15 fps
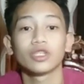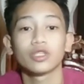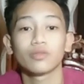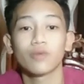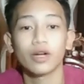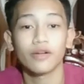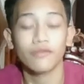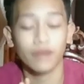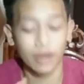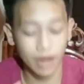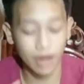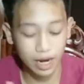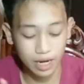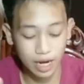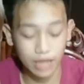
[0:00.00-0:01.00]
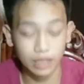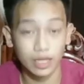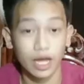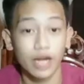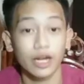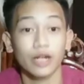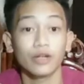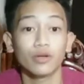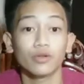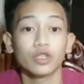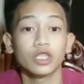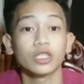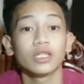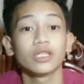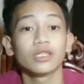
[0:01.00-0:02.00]
So she's one of a kind ate. And
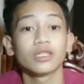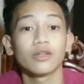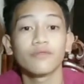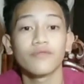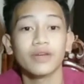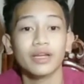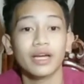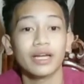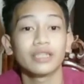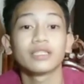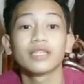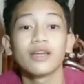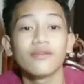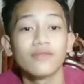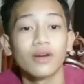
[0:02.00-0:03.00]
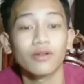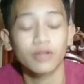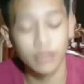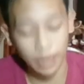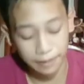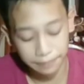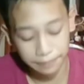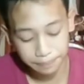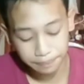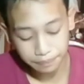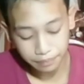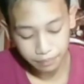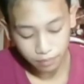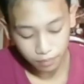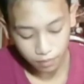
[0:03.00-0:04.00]
I know she's deserving na i-save na siya.